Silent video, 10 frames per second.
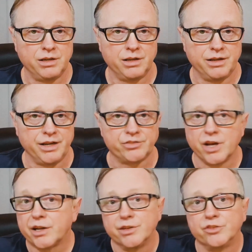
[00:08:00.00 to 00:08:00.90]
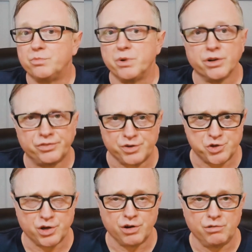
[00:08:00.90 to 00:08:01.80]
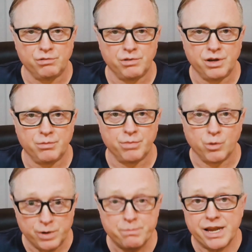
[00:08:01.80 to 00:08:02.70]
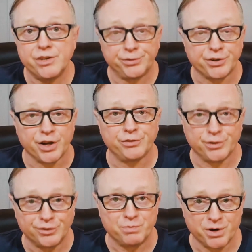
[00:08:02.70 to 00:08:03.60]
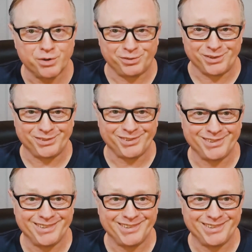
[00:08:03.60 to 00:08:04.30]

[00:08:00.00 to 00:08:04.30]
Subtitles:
It's not a conspiracy show, but we may discuss conspiracies.